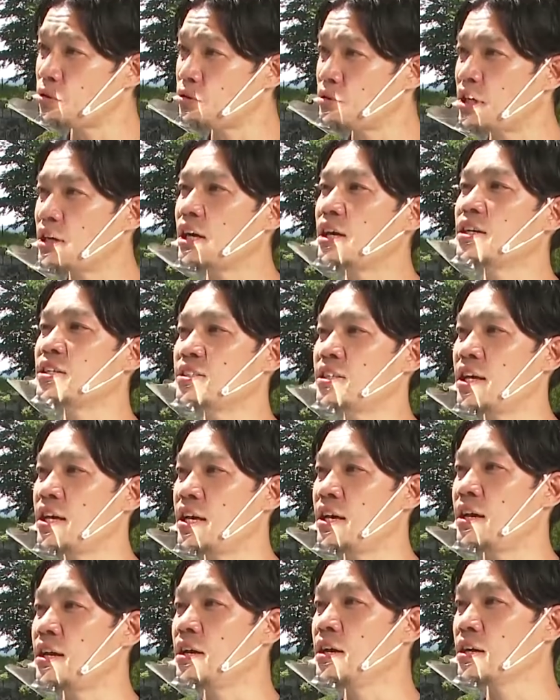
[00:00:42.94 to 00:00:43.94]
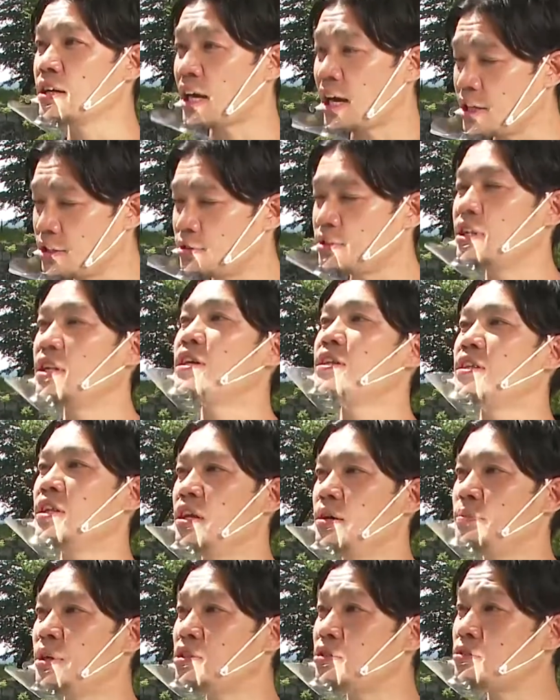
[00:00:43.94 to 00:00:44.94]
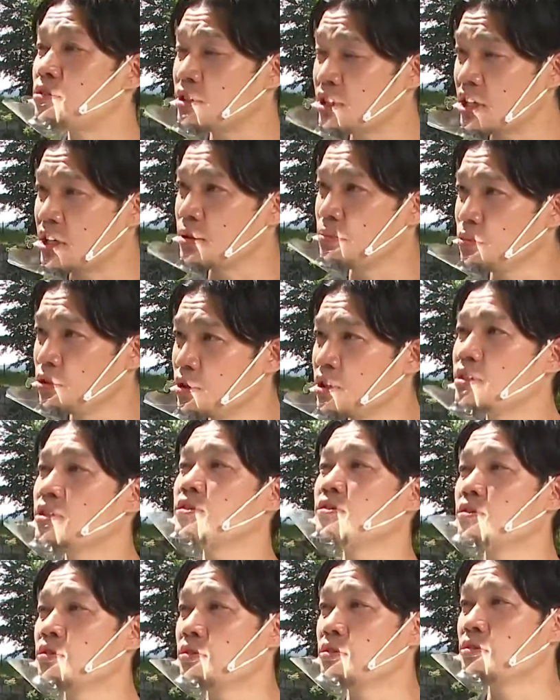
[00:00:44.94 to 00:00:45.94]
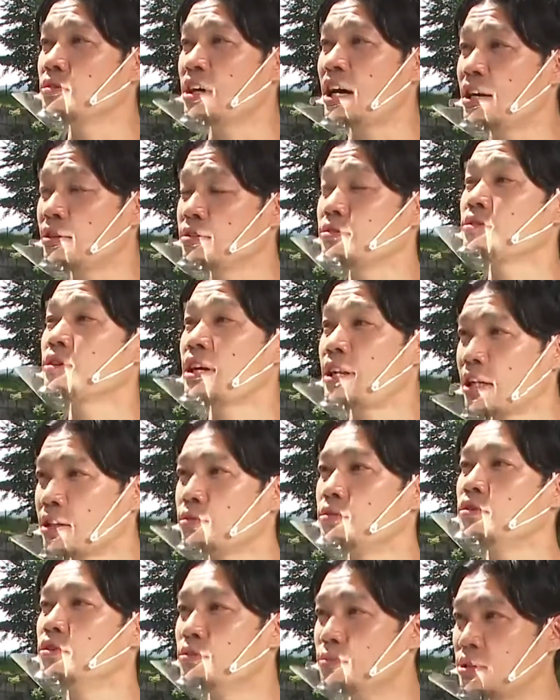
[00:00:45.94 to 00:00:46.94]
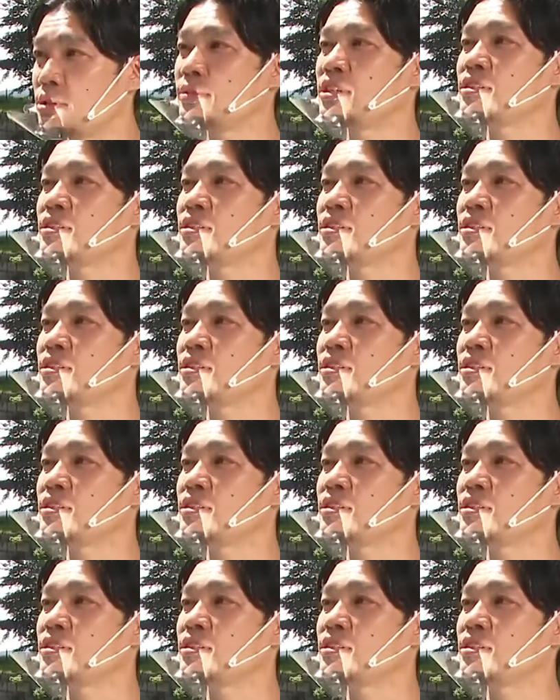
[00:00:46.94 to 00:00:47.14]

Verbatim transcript: restrictions being eased now, we're slowly starting to see them return.